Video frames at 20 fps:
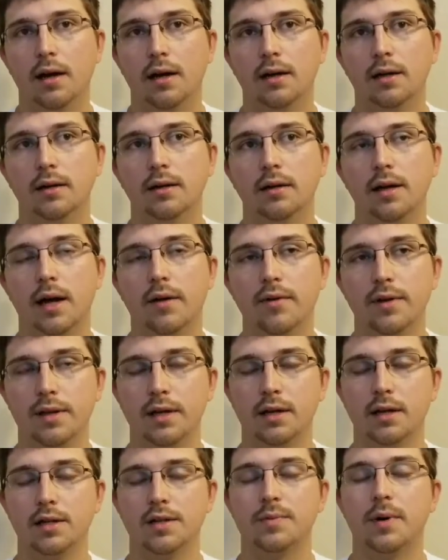everything in
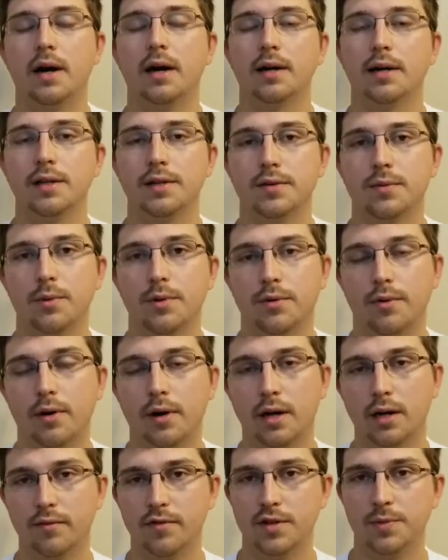his pockets were thrown out
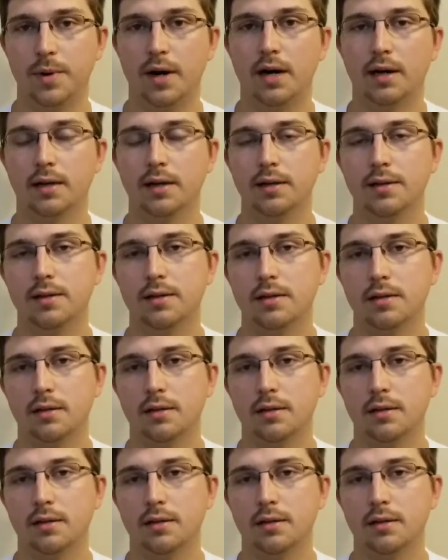of his pockets.